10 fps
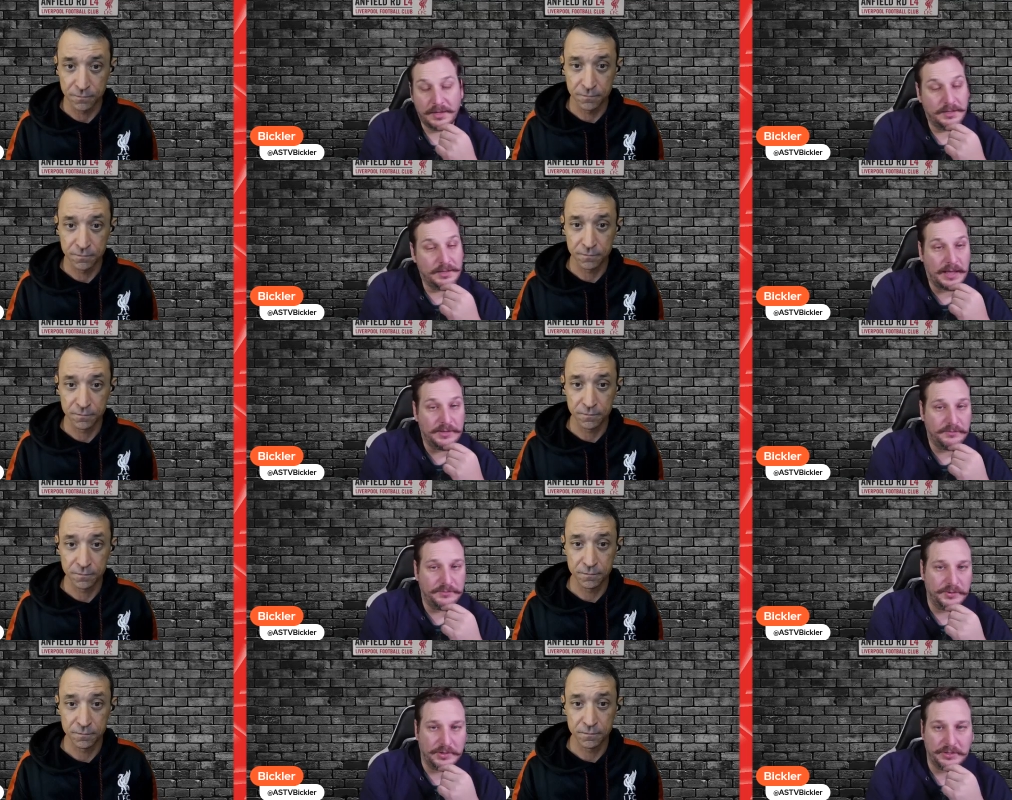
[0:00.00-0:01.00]
Speaker 1: Yeah, you have
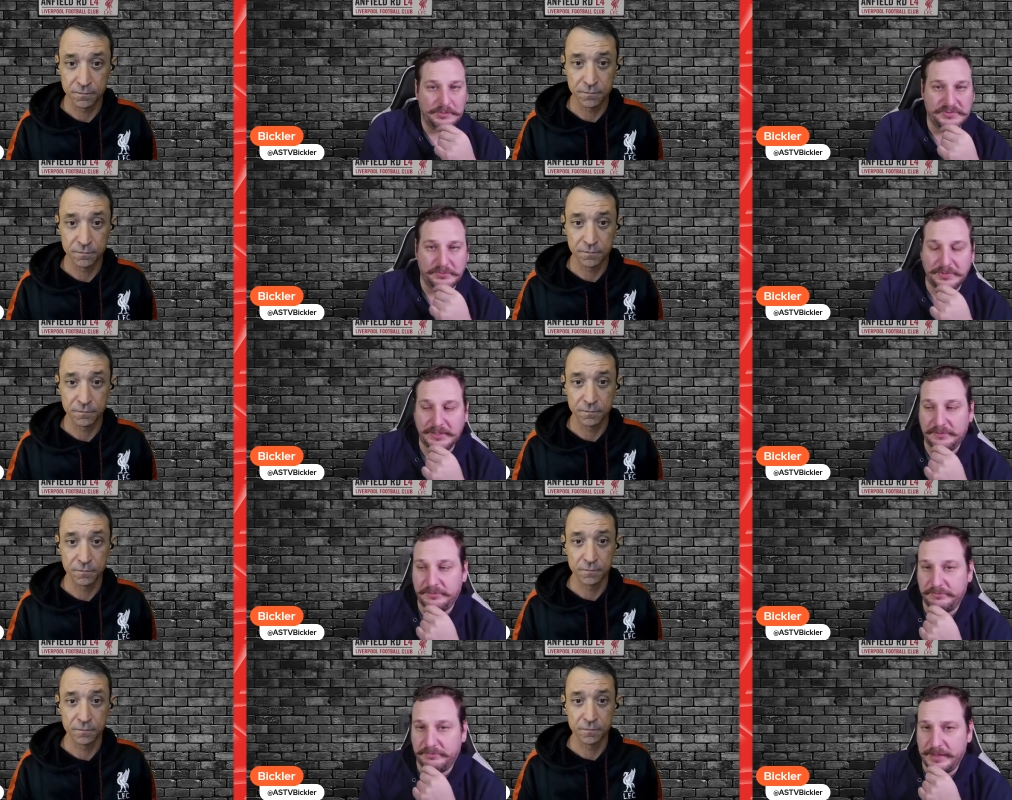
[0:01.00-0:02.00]
no arguments for me,
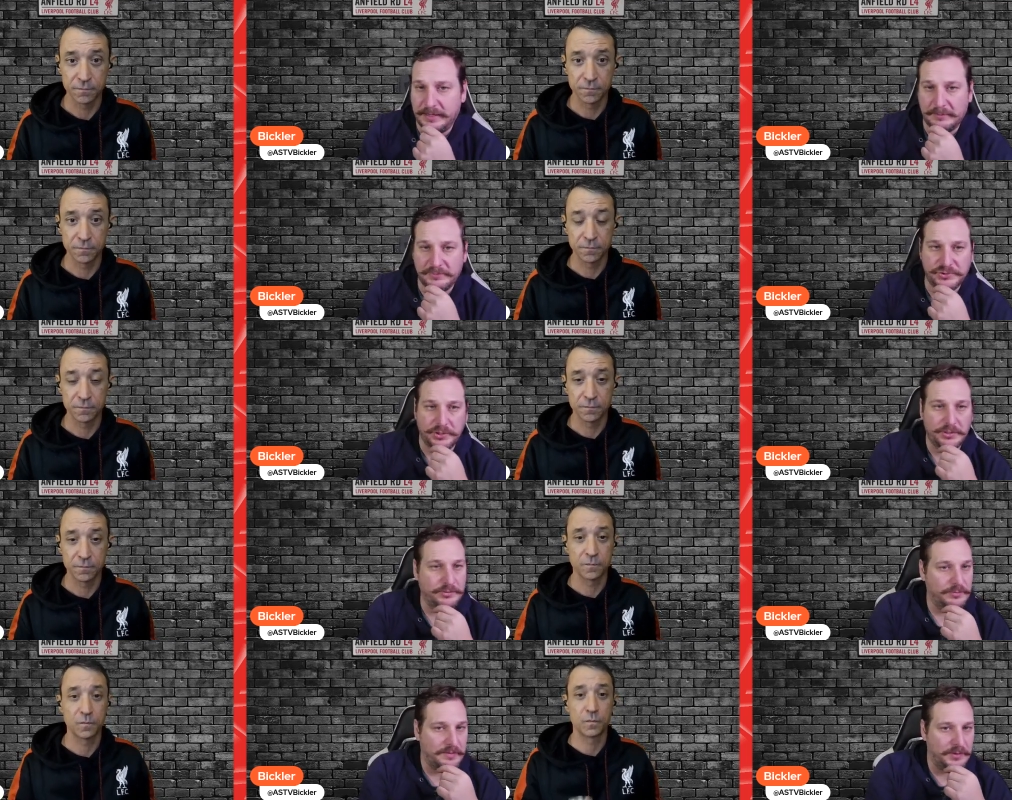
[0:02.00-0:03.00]
and I'm sure
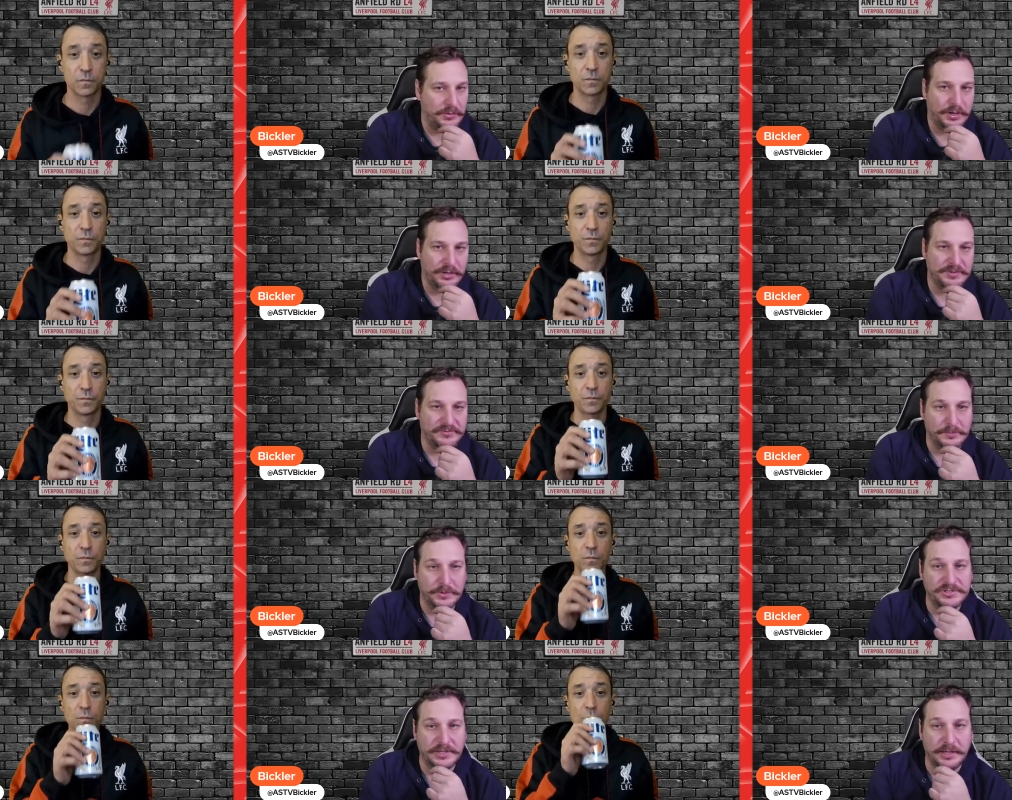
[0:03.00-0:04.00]
you have no arguments for
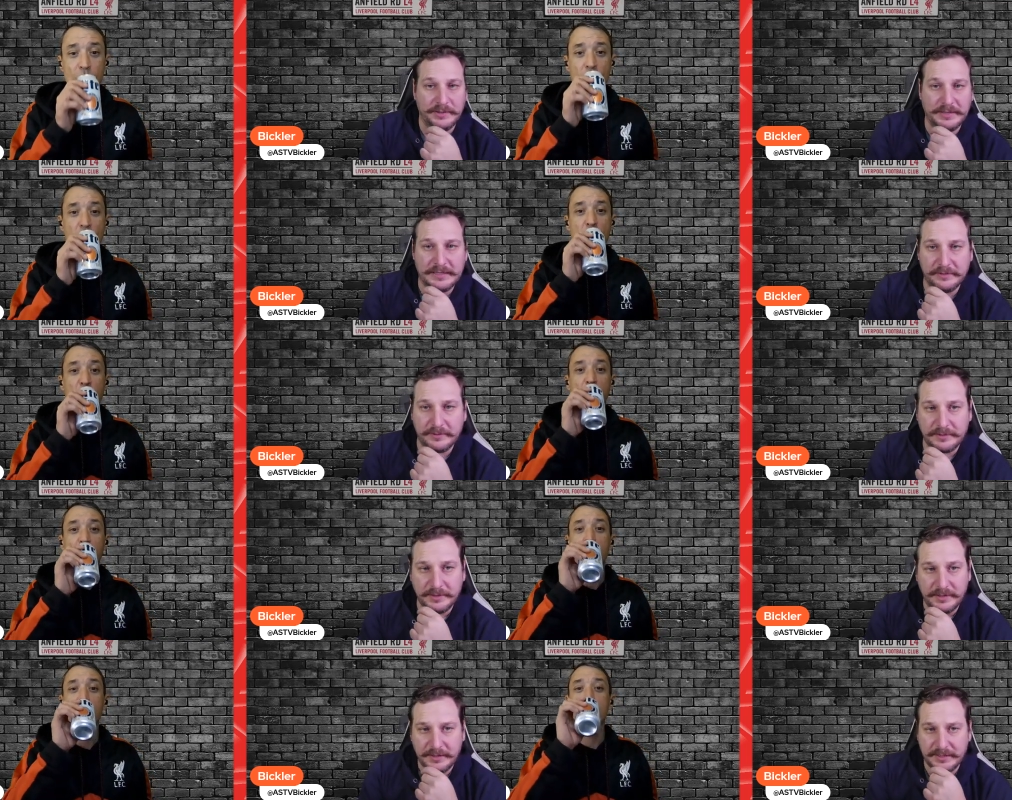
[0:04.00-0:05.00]
Mo Salah on that either,
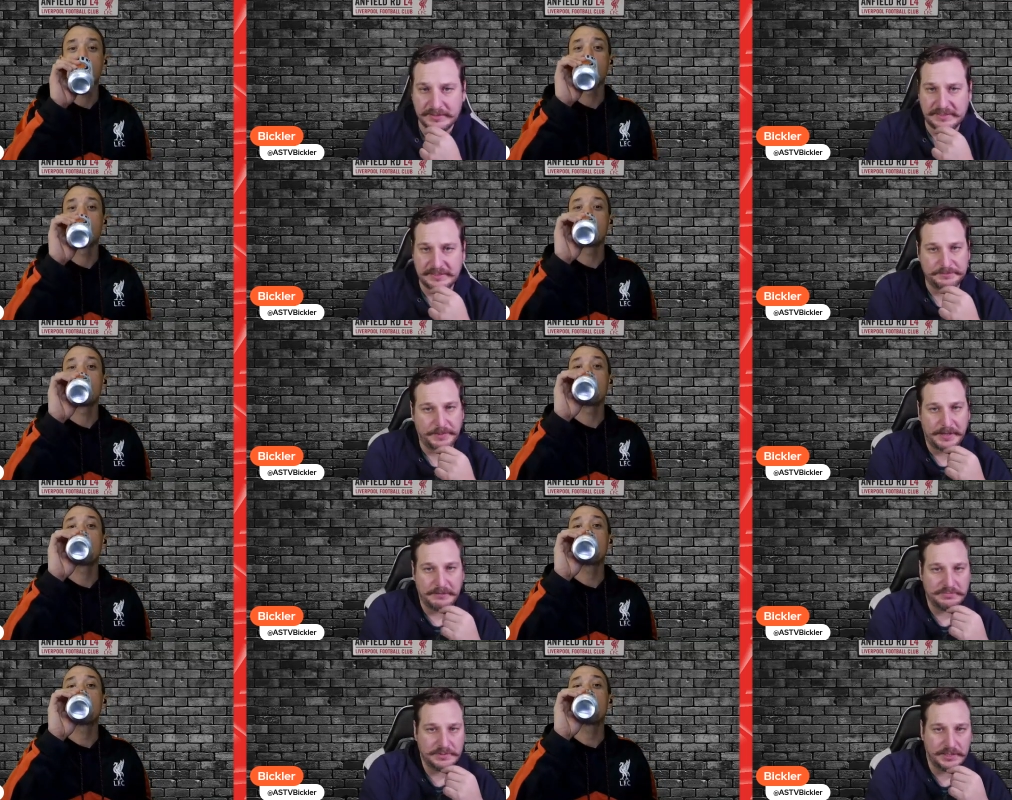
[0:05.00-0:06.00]
because he's
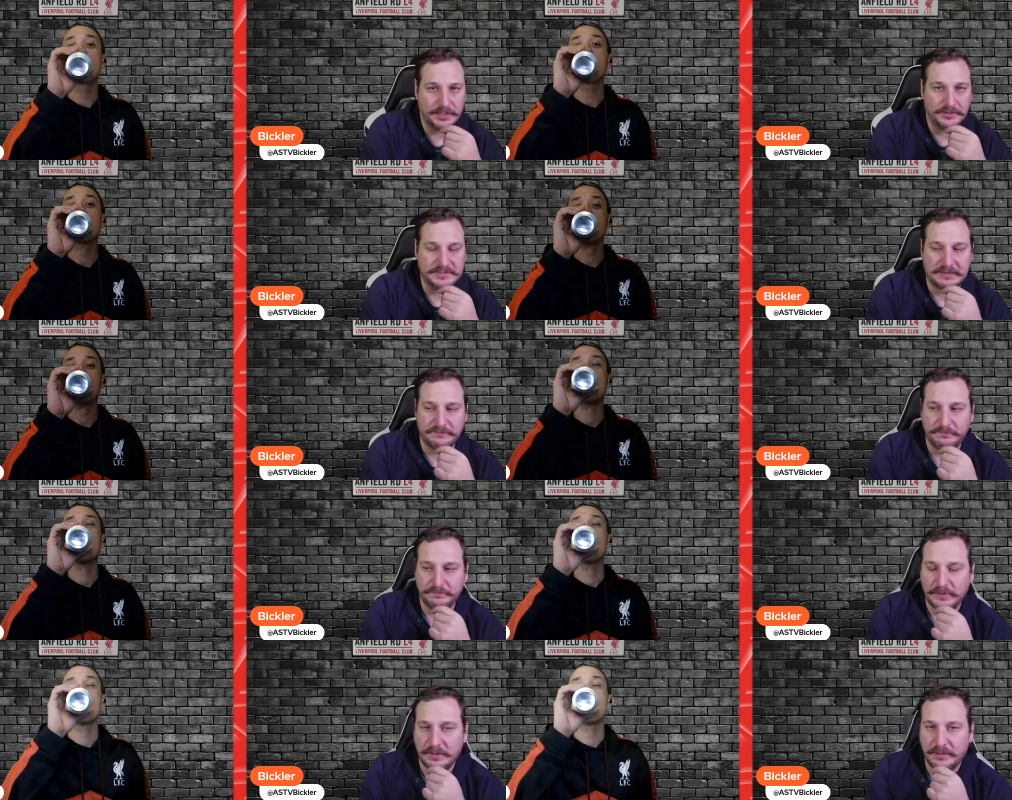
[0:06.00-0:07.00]
been, you know, he's had
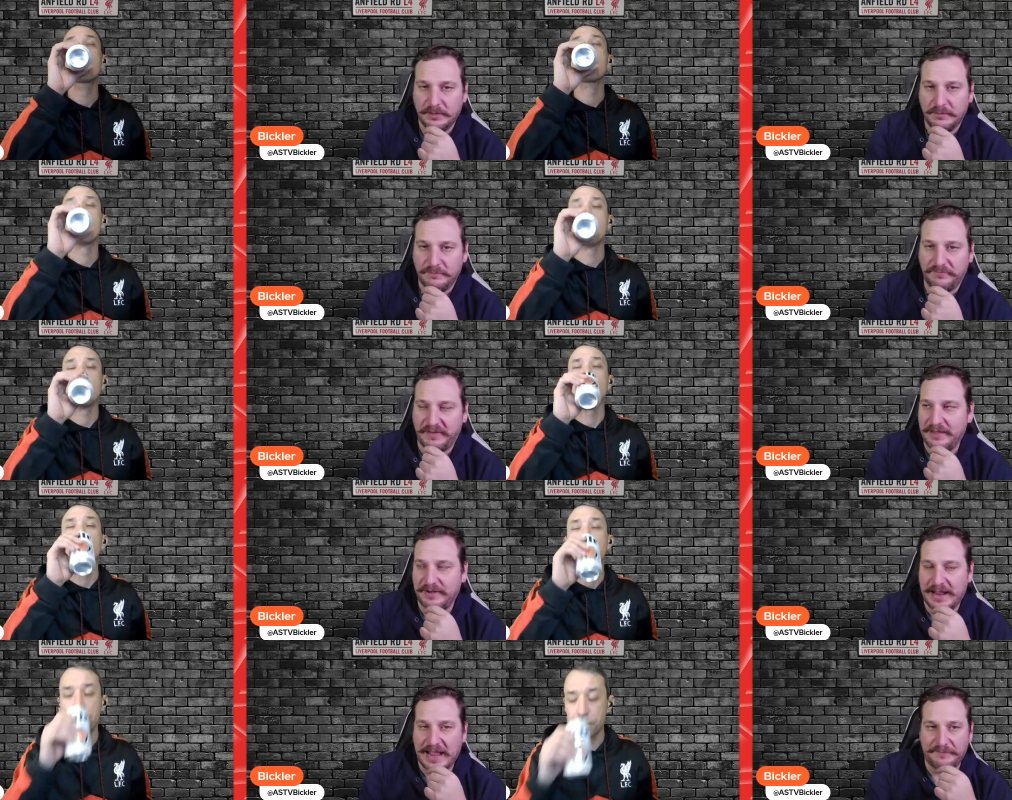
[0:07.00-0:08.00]
five
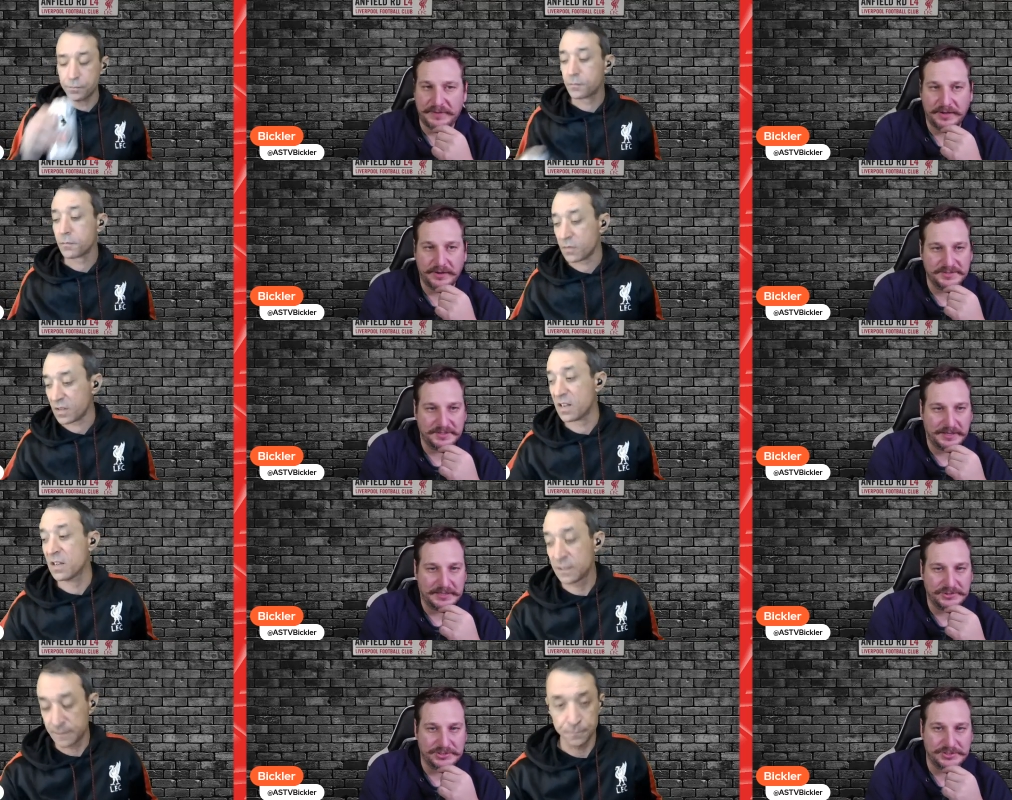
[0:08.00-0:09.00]
and a half years of
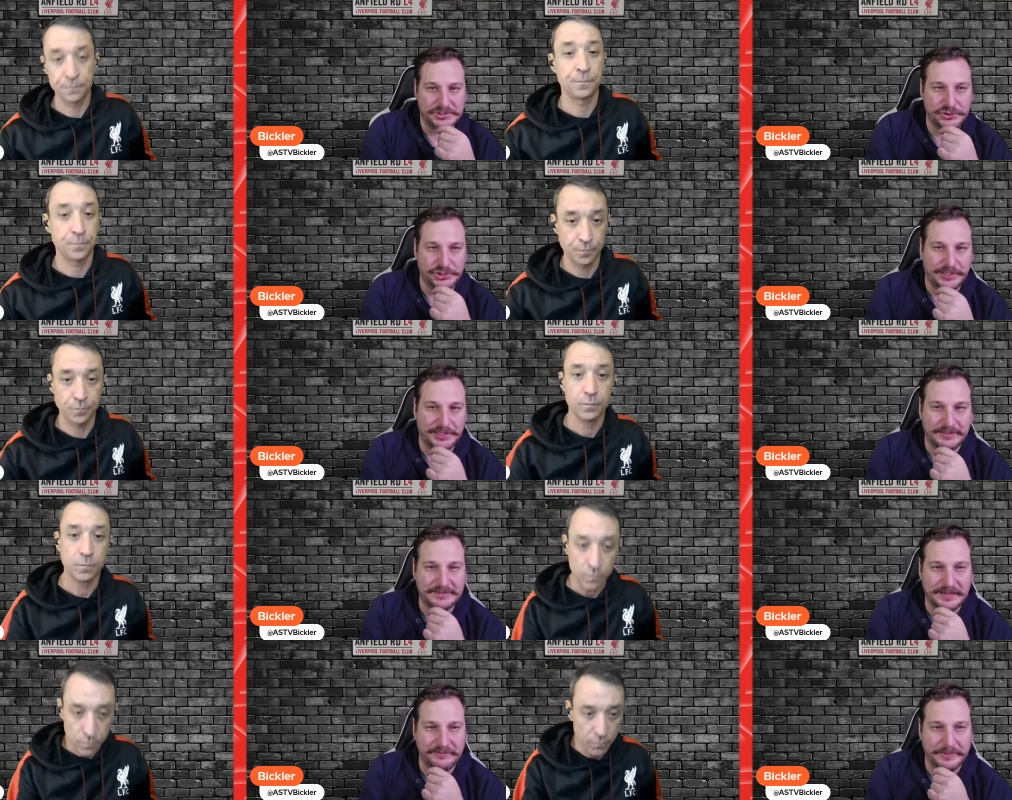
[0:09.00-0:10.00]
getting just the shit kicked
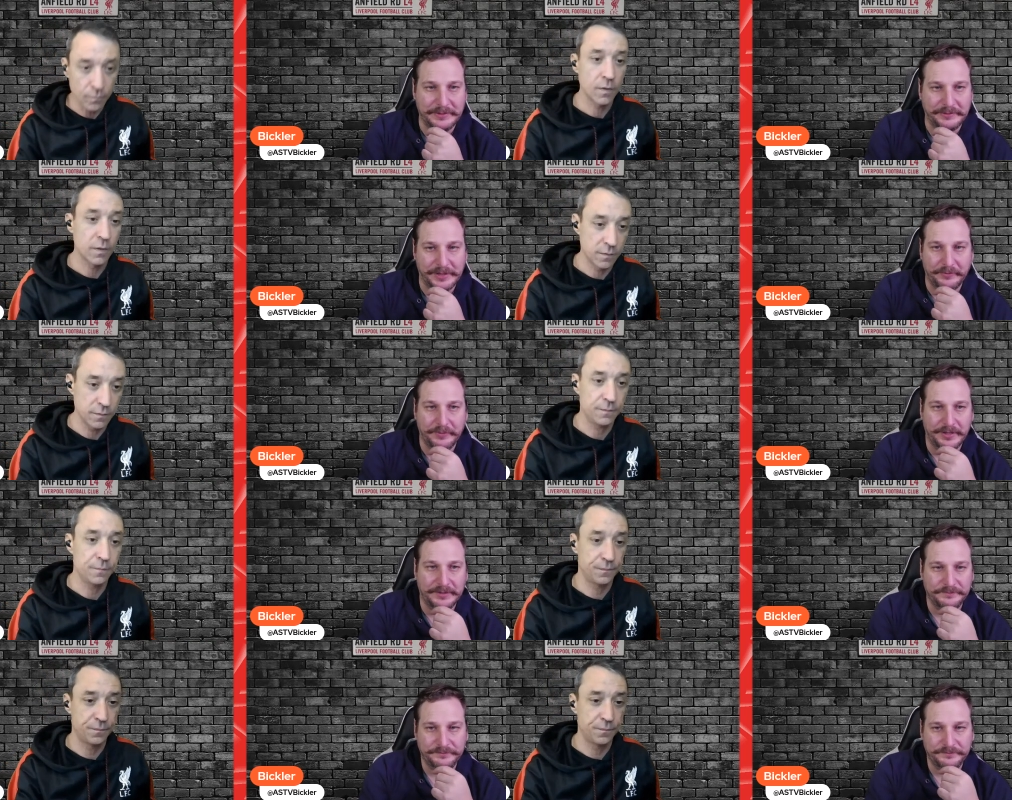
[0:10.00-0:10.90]
out of him on the right wing.